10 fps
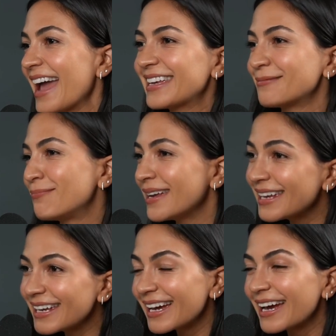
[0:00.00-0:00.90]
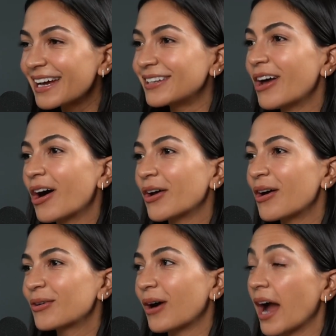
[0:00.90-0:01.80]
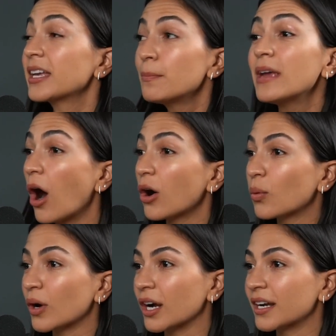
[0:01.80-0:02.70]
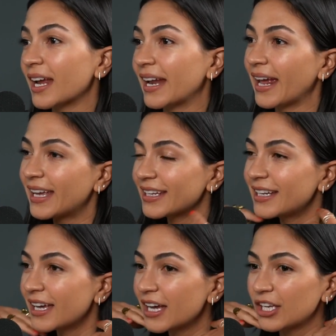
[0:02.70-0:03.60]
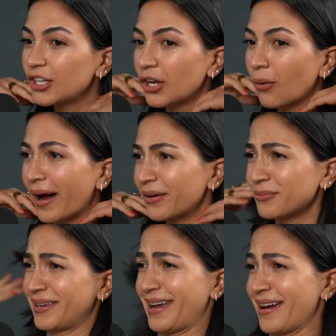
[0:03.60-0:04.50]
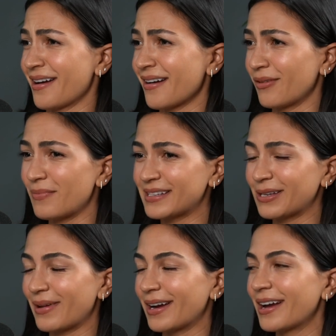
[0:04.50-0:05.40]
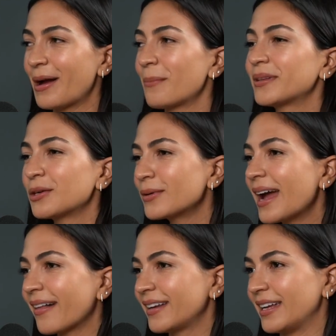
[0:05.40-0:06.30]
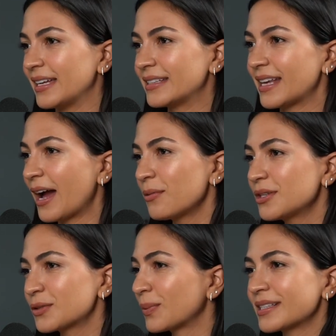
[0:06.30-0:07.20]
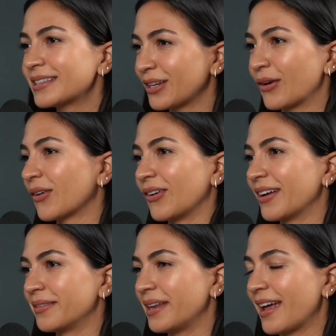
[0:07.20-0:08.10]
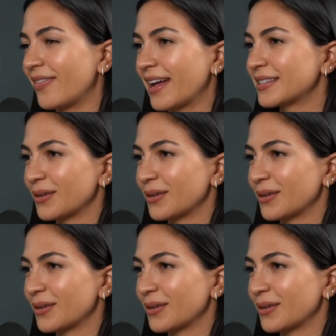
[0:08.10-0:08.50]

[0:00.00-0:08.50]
I could be not awkward. I could be awkward. And I could, I don't care. I'll mess up my hair. But the reality is, I just wasn't the girl. And that's okay.